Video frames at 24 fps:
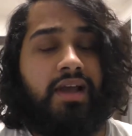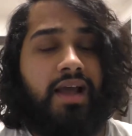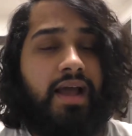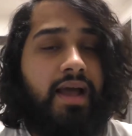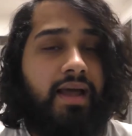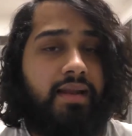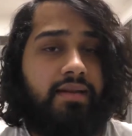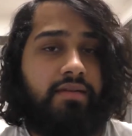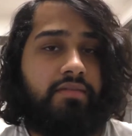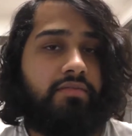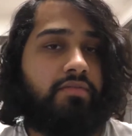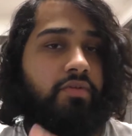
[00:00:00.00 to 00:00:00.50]

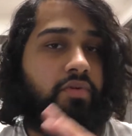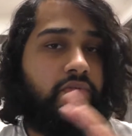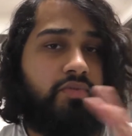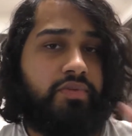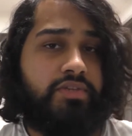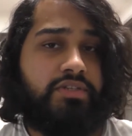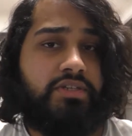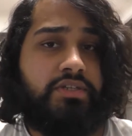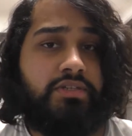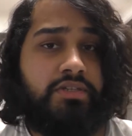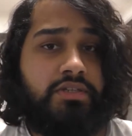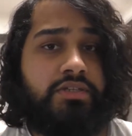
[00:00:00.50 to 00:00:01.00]
And
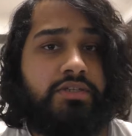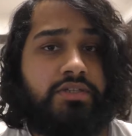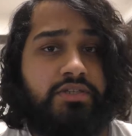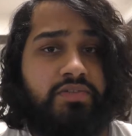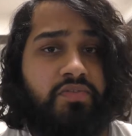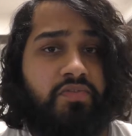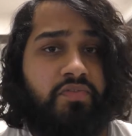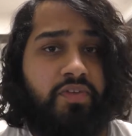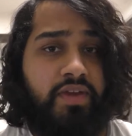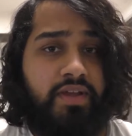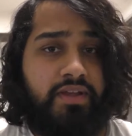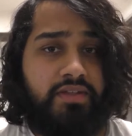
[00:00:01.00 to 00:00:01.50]
obviously this
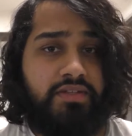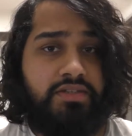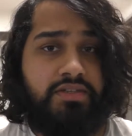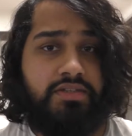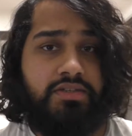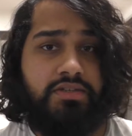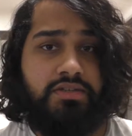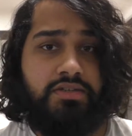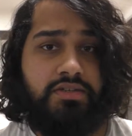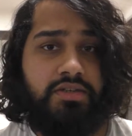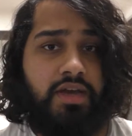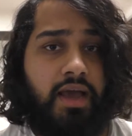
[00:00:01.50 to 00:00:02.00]

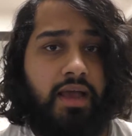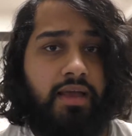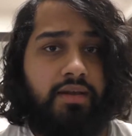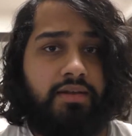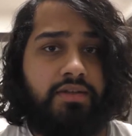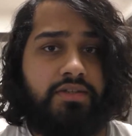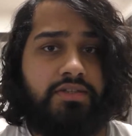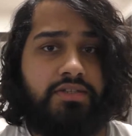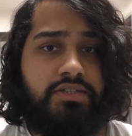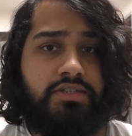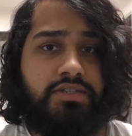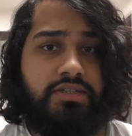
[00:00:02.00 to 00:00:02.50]
fits
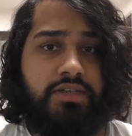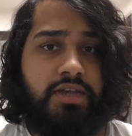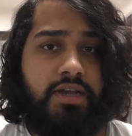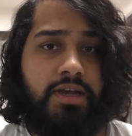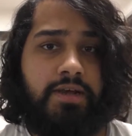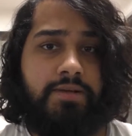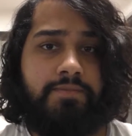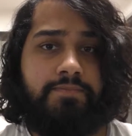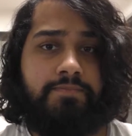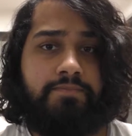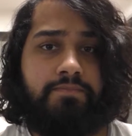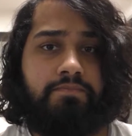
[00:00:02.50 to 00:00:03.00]
Tyler's
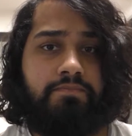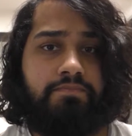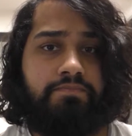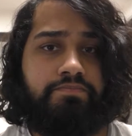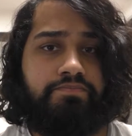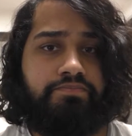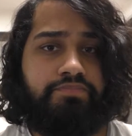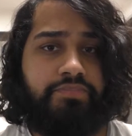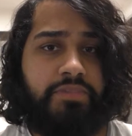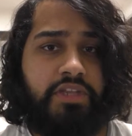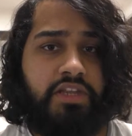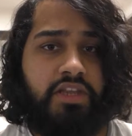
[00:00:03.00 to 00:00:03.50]

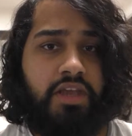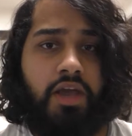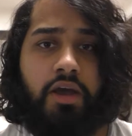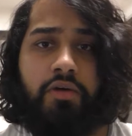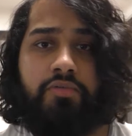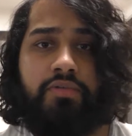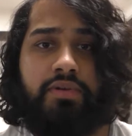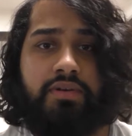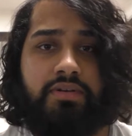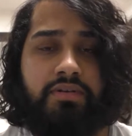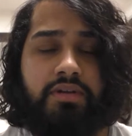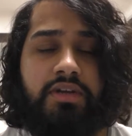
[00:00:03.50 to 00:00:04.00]

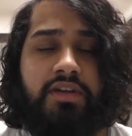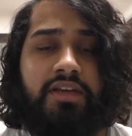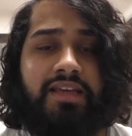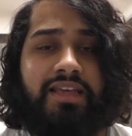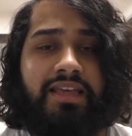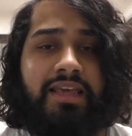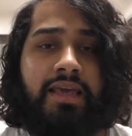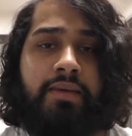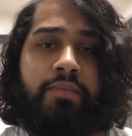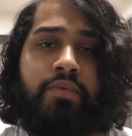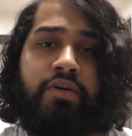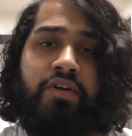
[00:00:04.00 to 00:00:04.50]
current
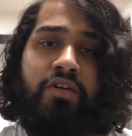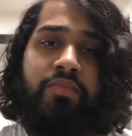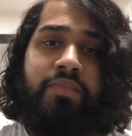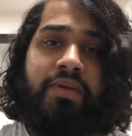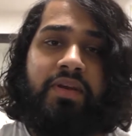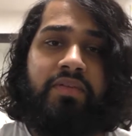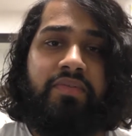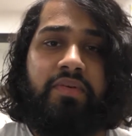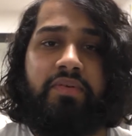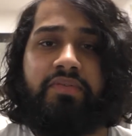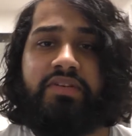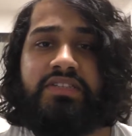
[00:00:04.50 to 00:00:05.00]
gimmick of
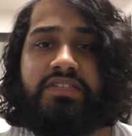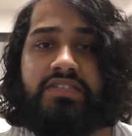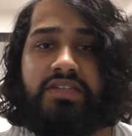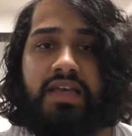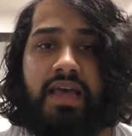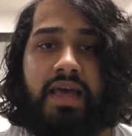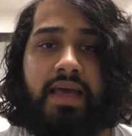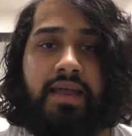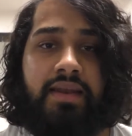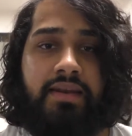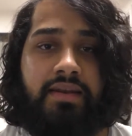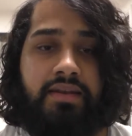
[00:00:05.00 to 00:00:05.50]
being very
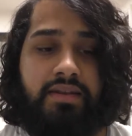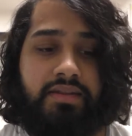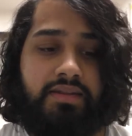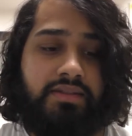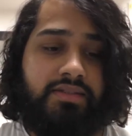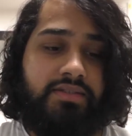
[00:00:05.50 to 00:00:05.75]
zen.